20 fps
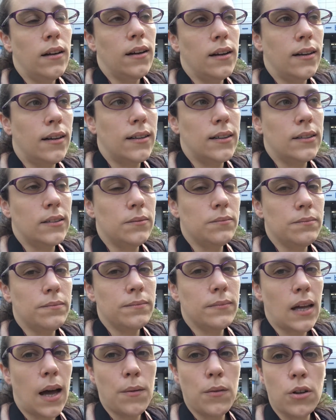
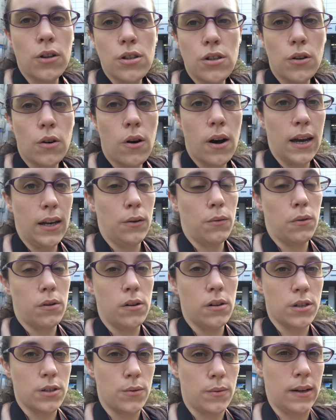I'm not sure how it
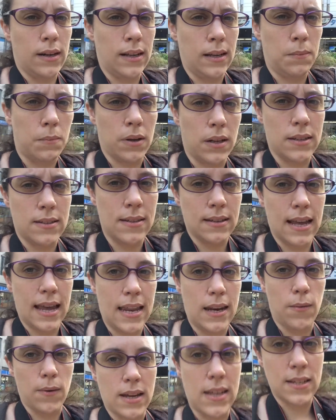works really, but
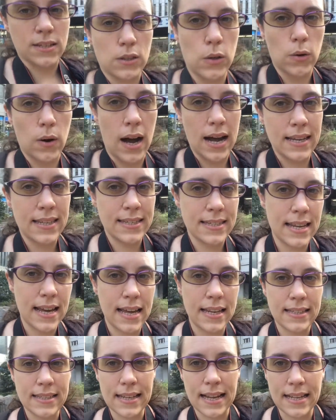anyway, so I
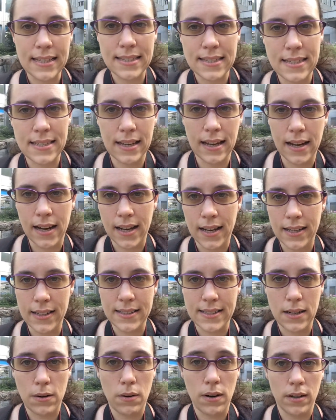said that
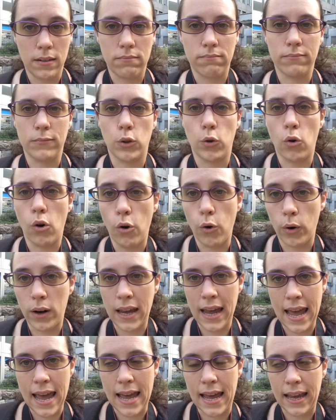they were
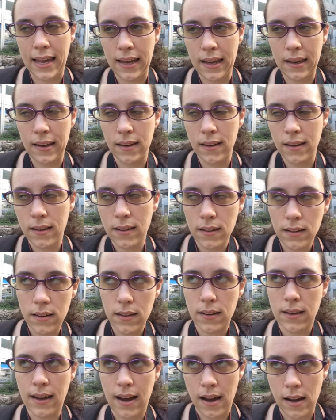okay,
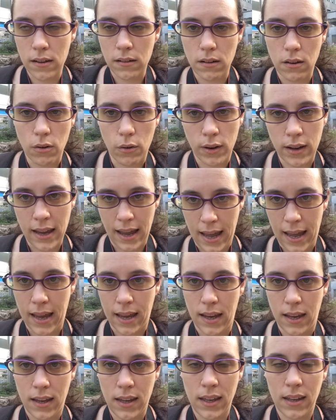kinda
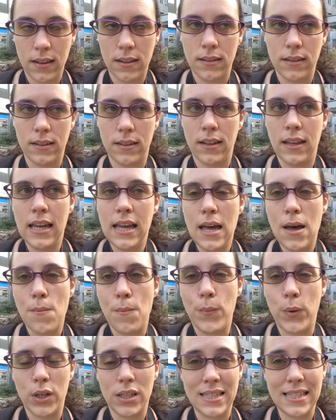okay,
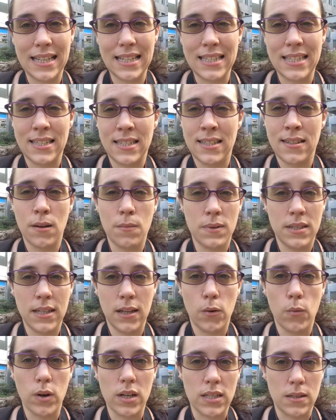but that
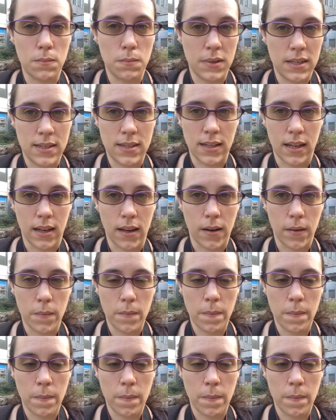something was missing.